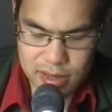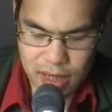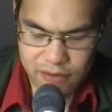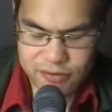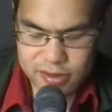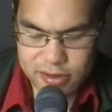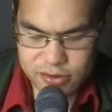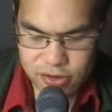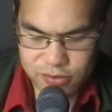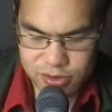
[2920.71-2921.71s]
after the
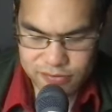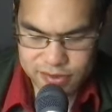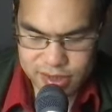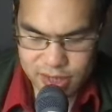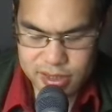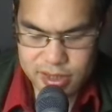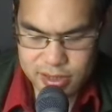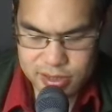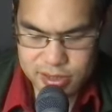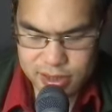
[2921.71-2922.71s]
turmoil of the
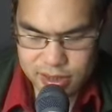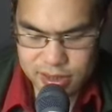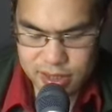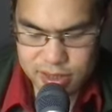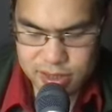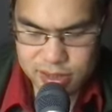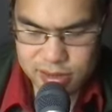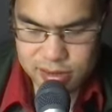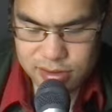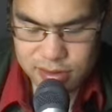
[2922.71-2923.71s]
90s under Yeltsin,